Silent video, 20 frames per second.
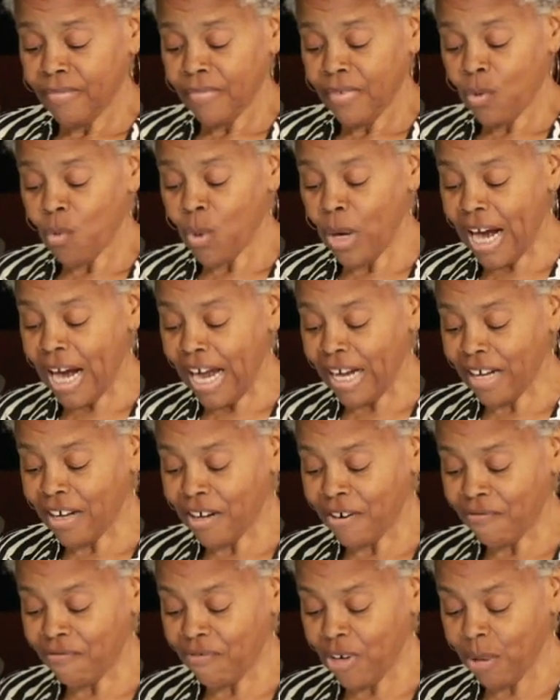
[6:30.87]
Where I
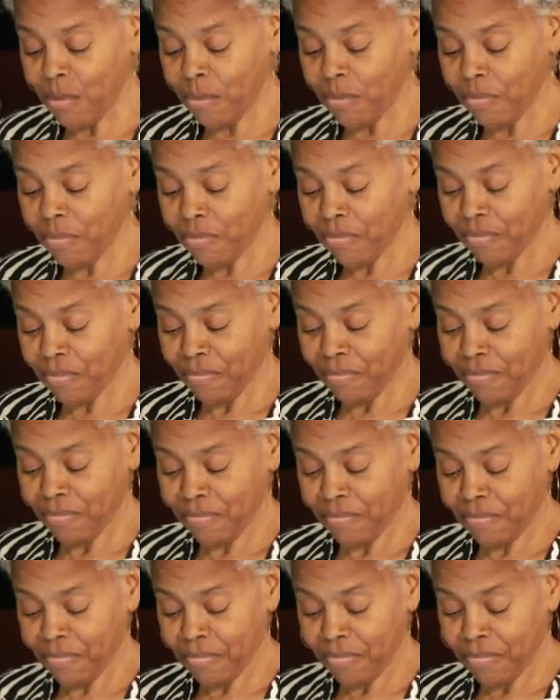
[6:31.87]
come from,
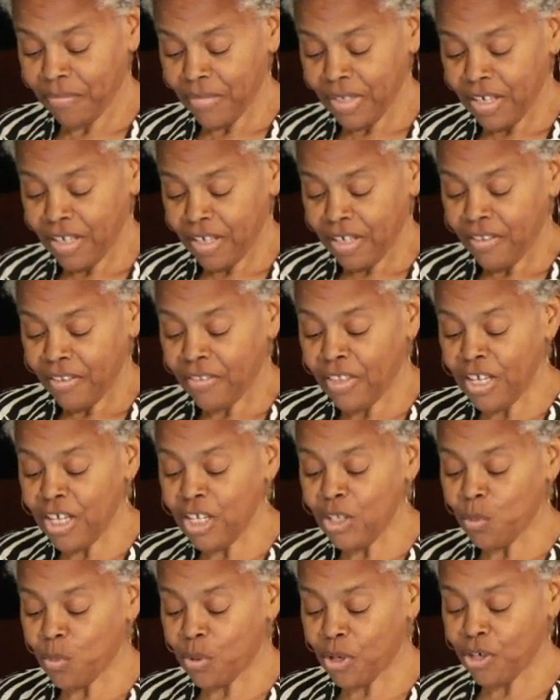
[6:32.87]

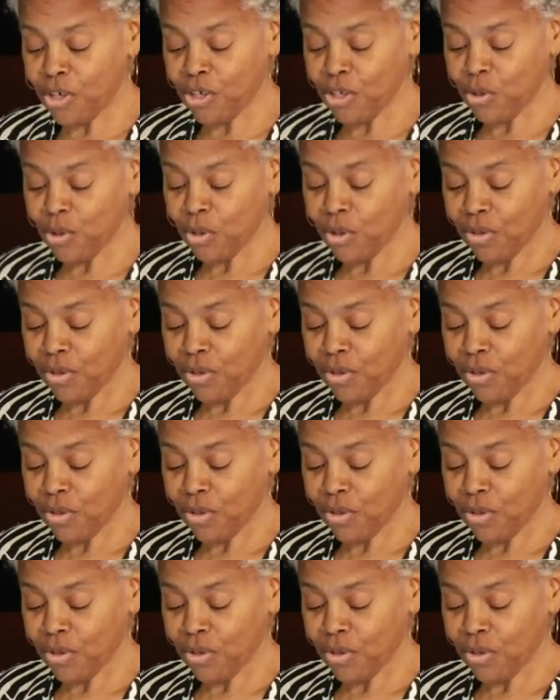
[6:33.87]
these words